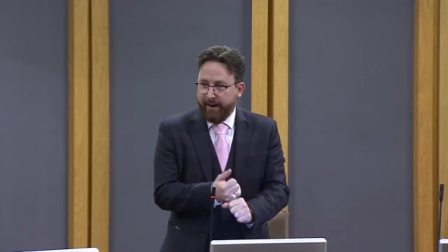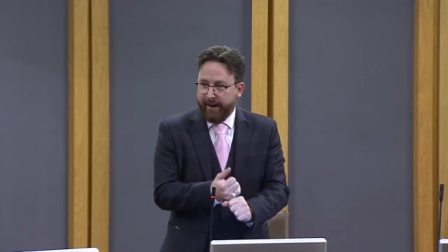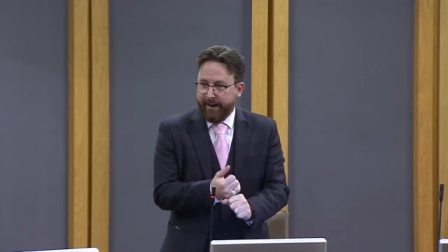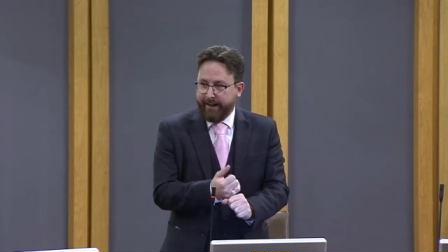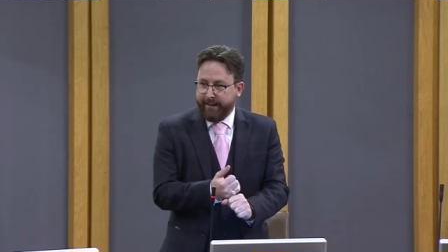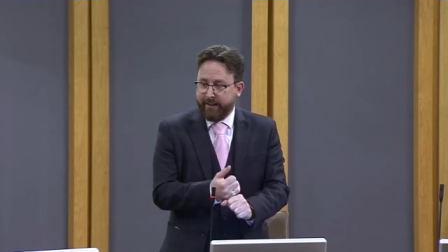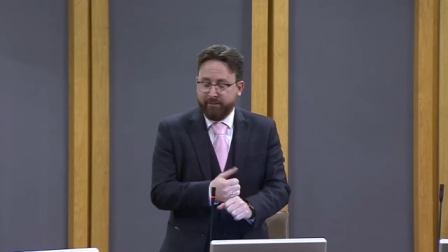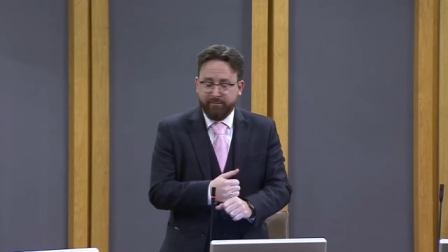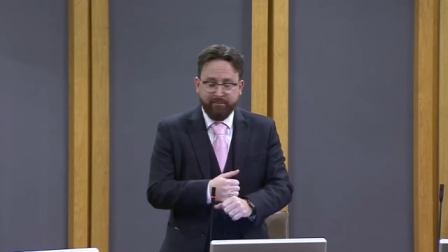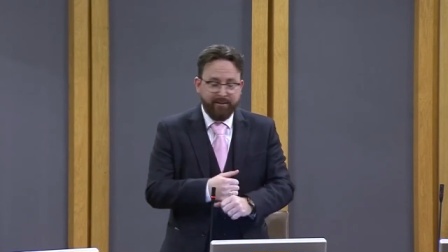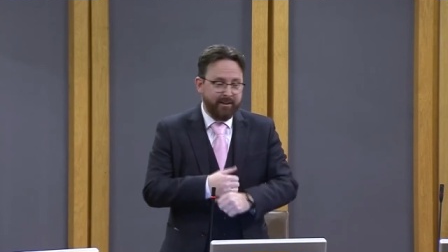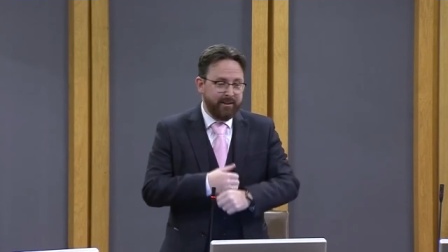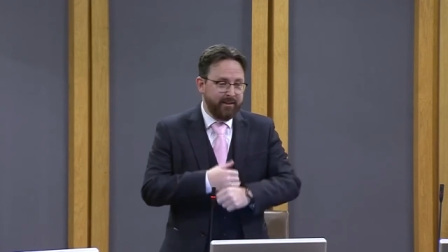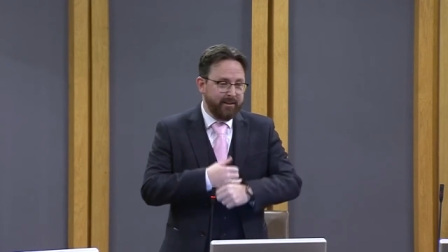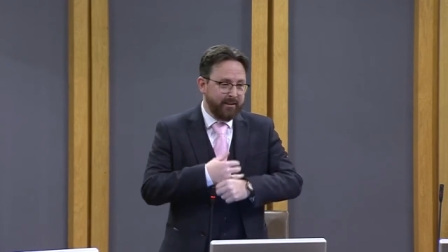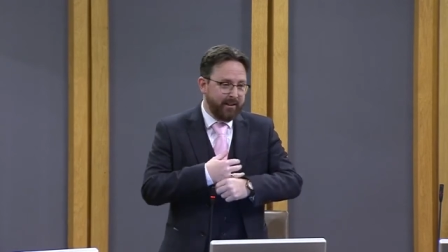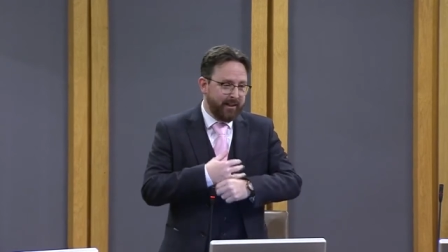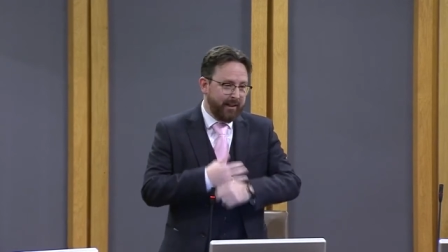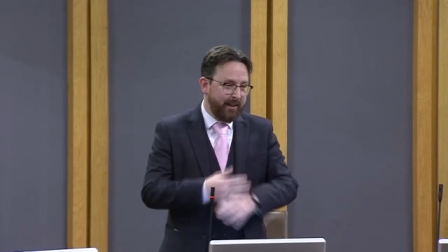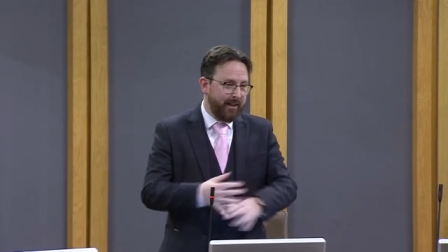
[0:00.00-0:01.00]
and it's run
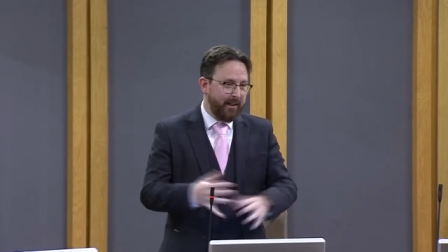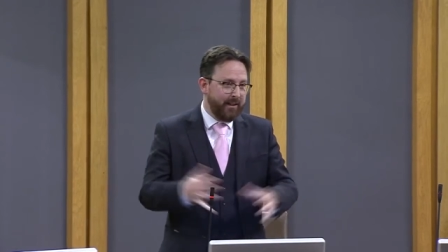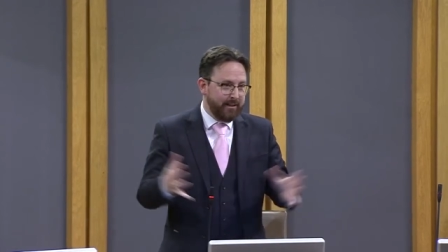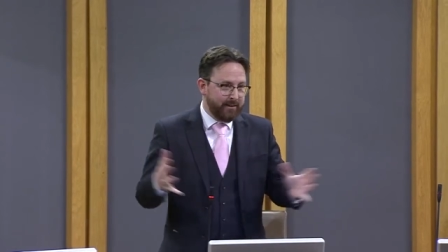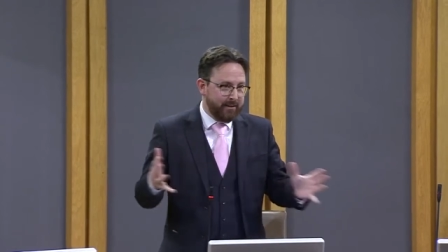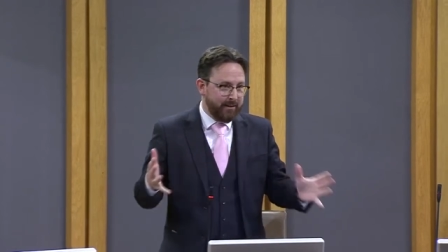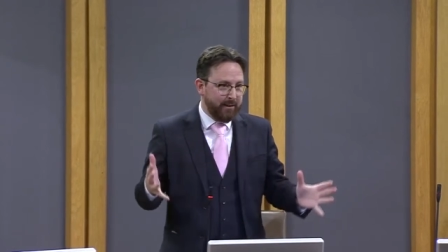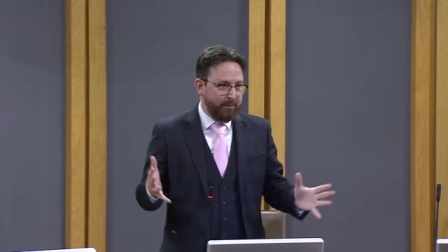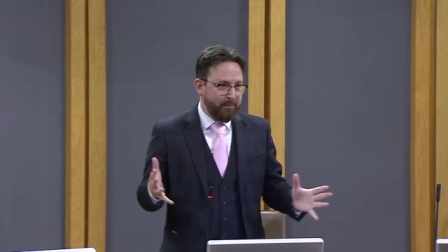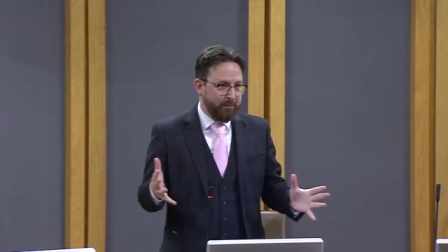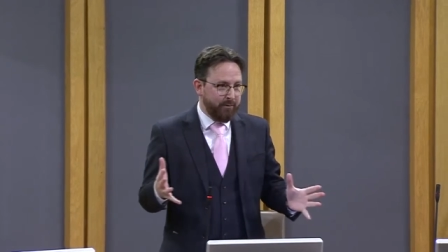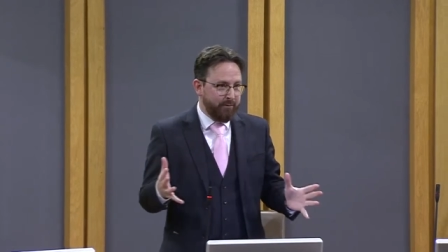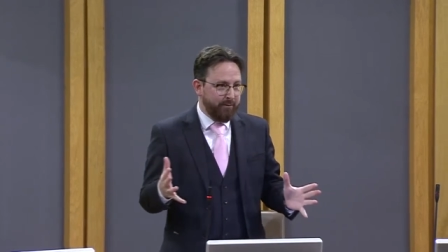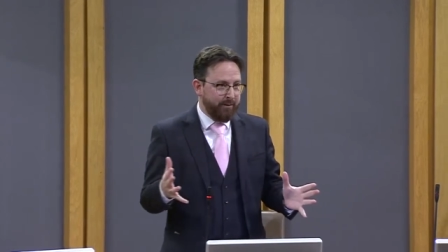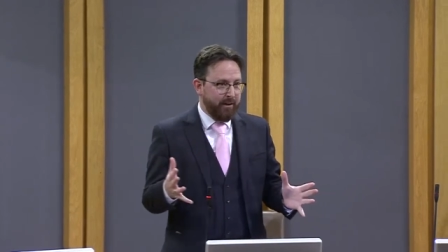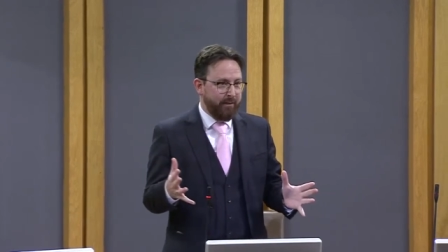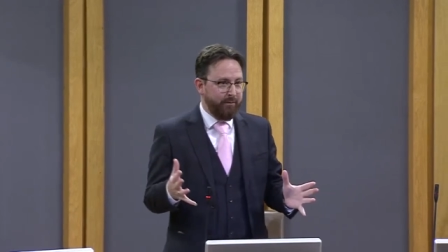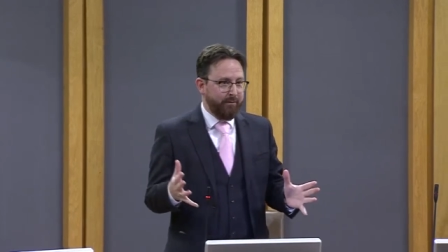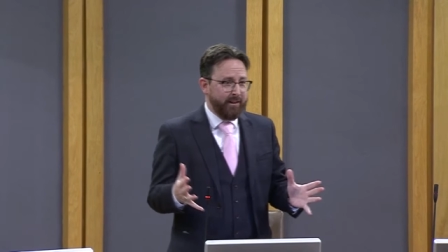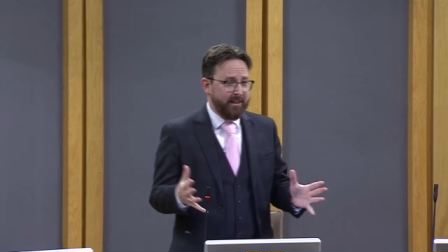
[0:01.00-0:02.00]
entirely as a labour of
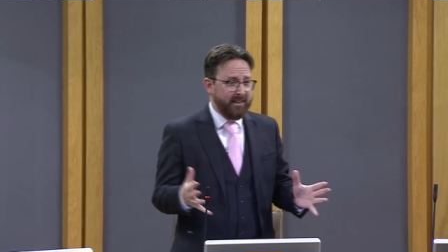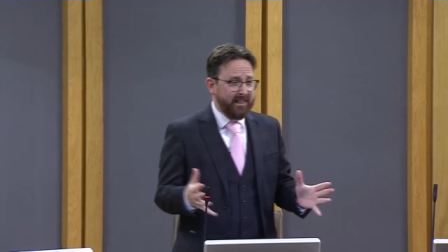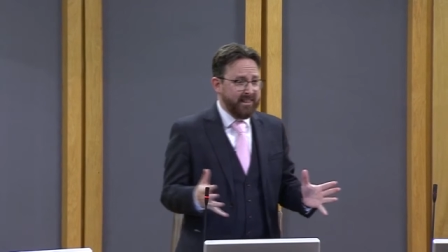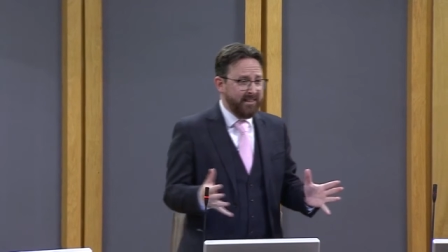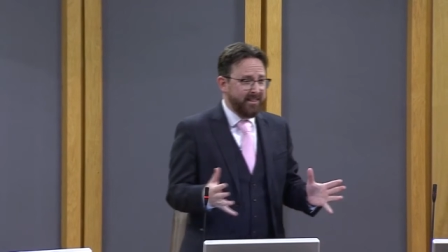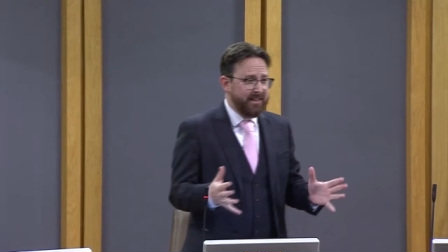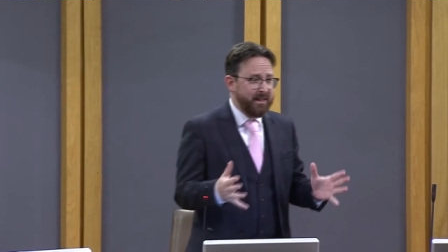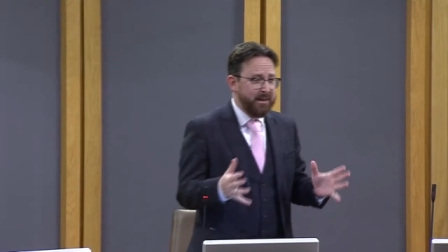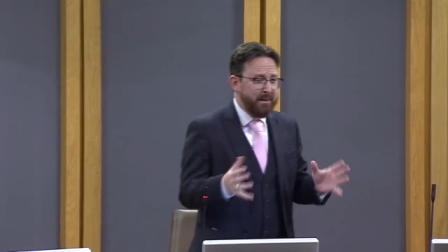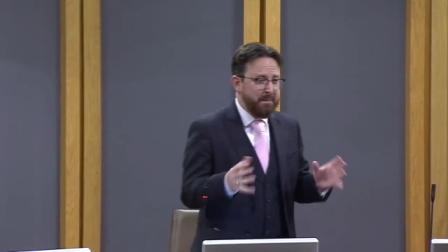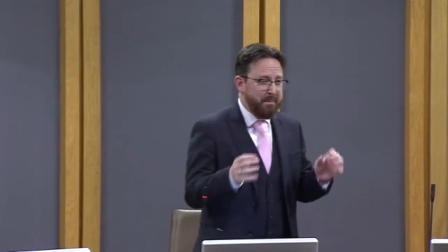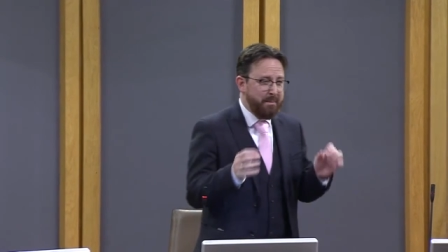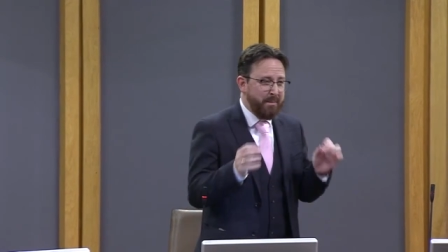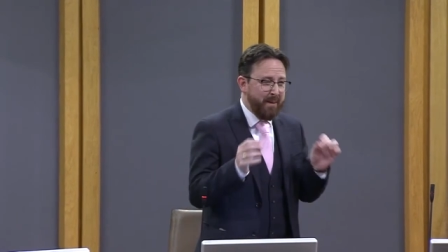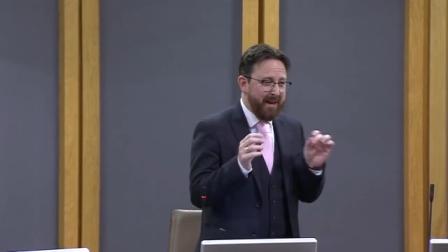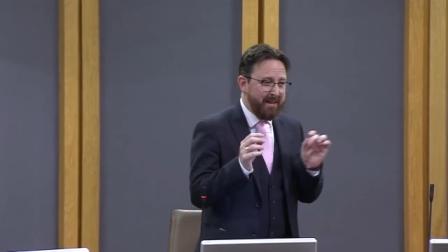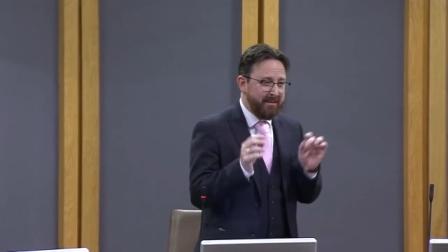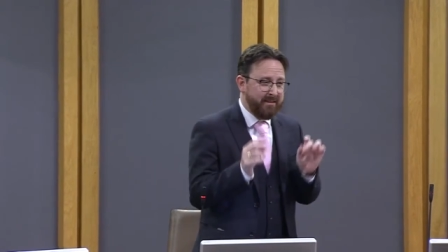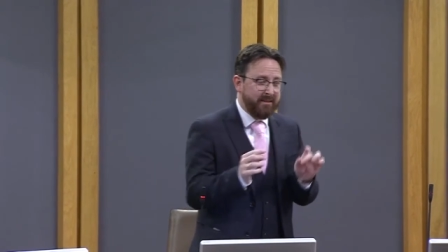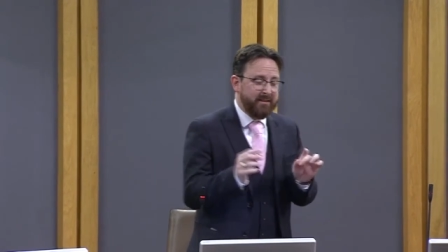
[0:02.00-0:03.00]
love, and it is the
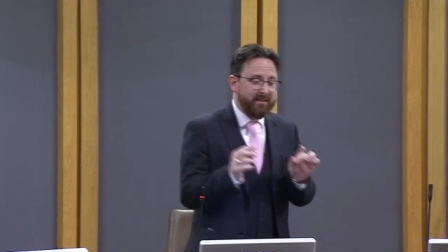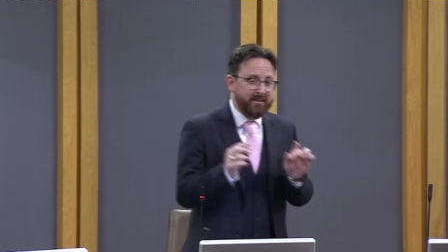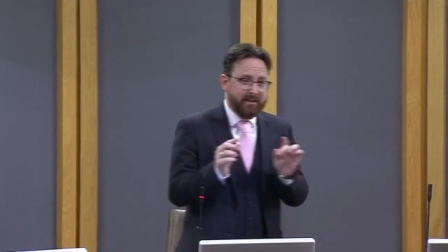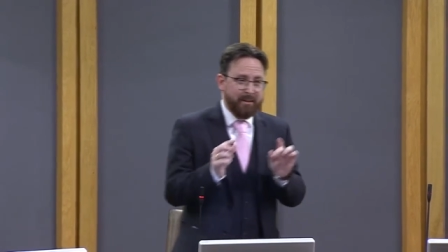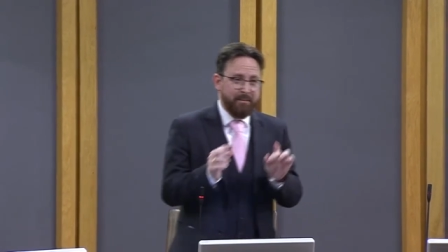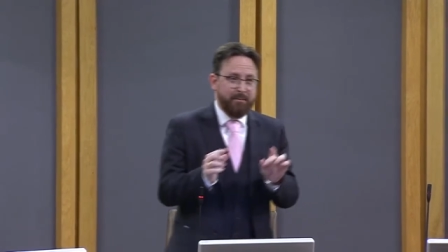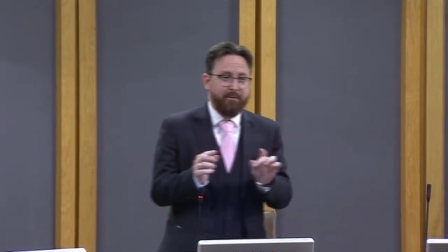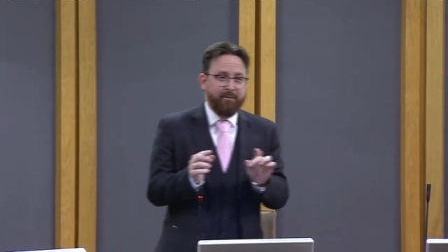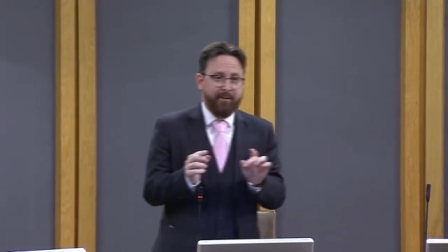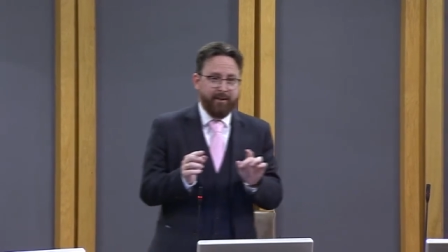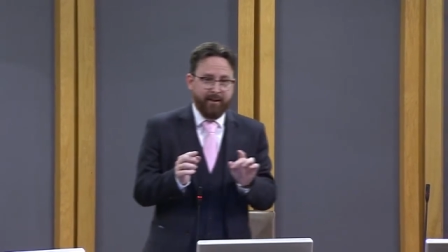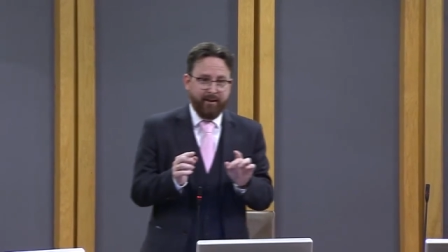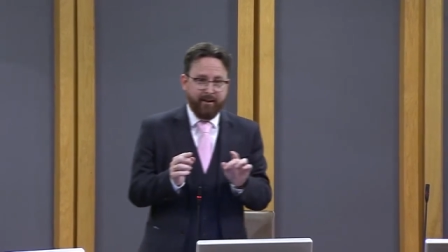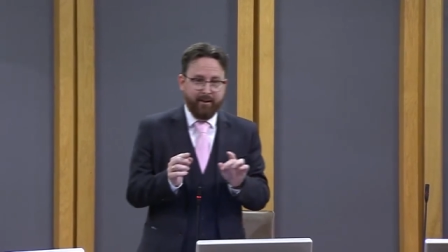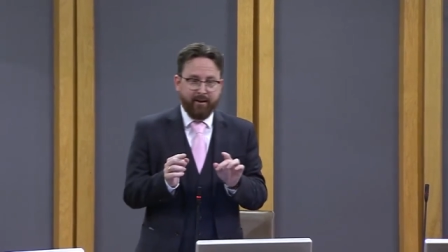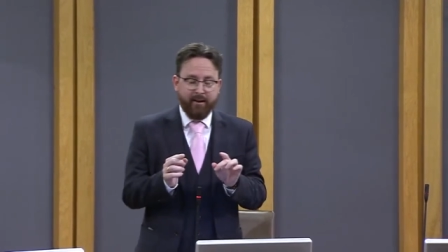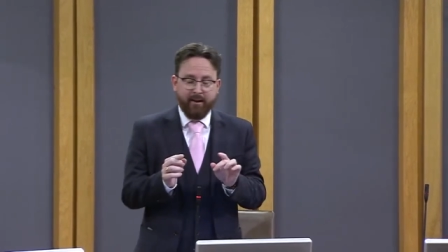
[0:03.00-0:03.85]
best summary